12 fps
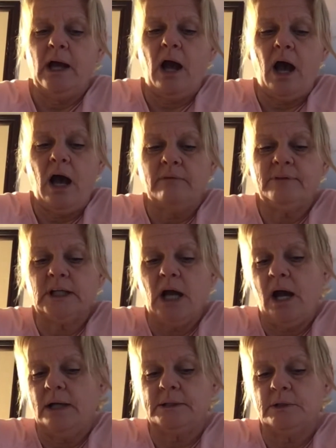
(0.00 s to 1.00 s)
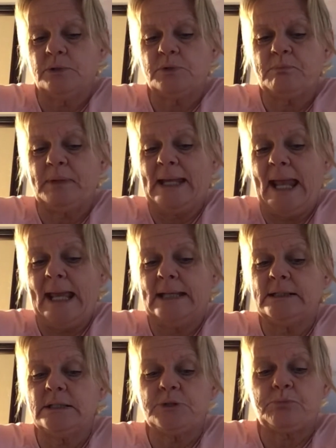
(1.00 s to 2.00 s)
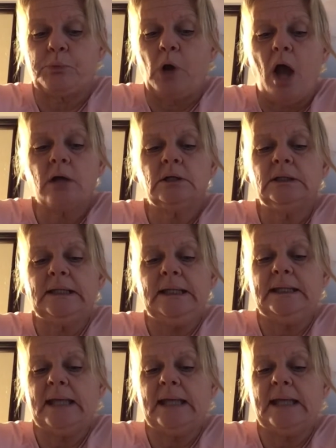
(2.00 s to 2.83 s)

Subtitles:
Avocados, bananas, broccoli,